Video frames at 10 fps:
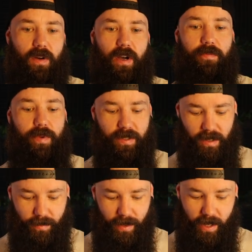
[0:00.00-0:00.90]
I picked
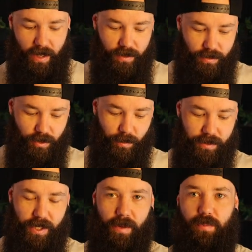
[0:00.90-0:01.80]
up a
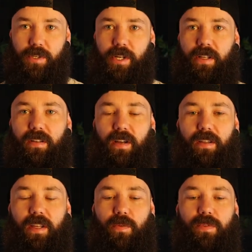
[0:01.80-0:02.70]
super cheap projector.
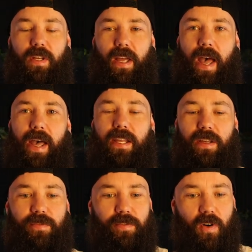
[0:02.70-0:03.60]
I think it was like
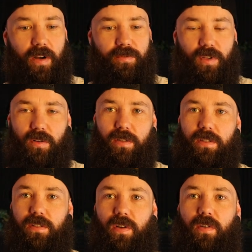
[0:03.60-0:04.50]

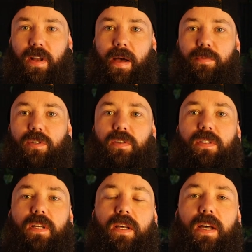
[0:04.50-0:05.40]
$85 on Amazon.